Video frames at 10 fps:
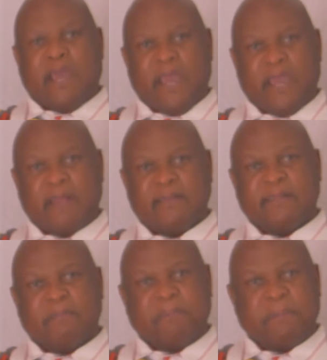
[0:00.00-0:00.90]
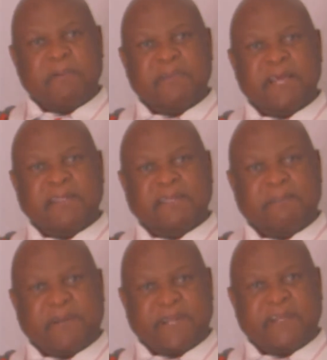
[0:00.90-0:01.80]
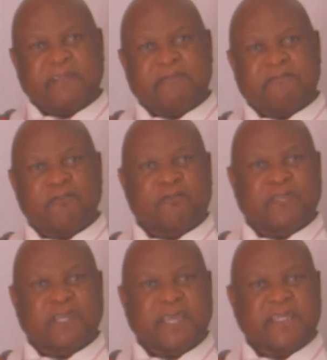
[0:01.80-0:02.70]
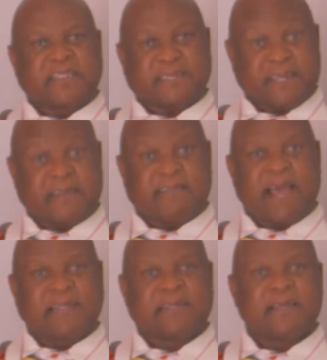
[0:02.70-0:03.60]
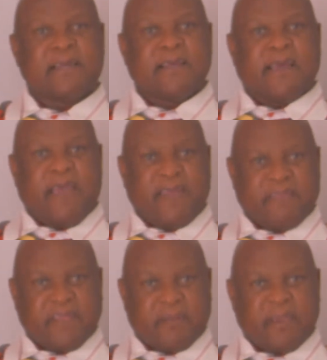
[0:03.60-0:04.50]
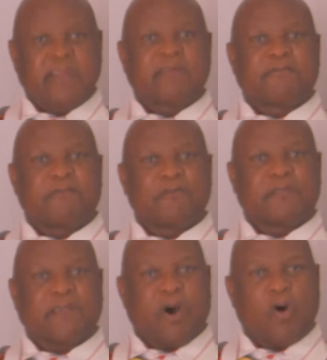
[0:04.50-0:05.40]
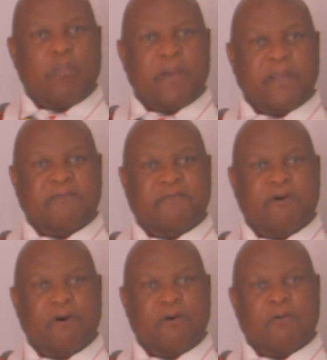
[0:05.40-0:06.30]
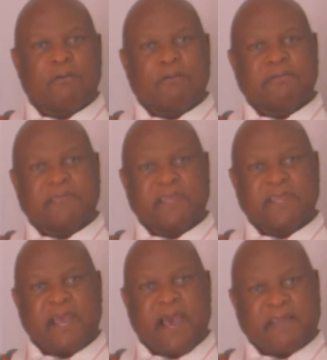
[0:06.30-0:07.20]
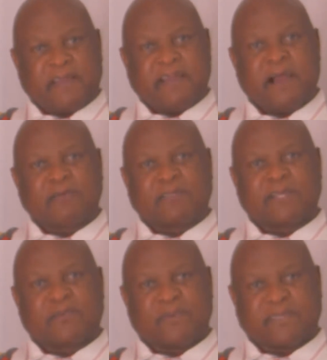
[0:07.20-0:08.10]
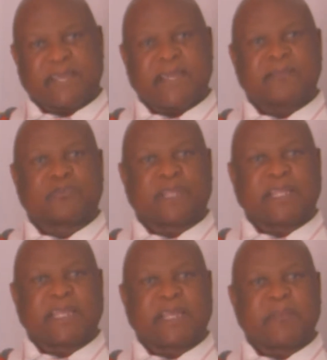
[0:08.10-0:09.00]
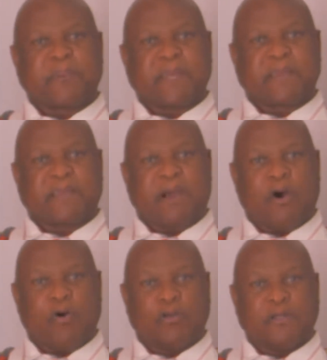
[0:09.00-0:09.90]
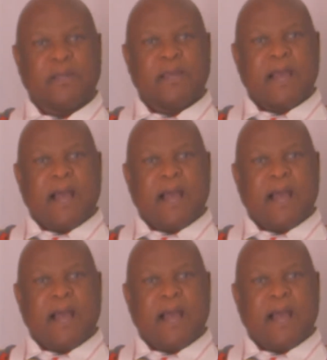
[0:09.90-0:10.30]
and the people that separated the food for the kids did that, and the remaining food they opened for the other crowds that was there so that they can pick their own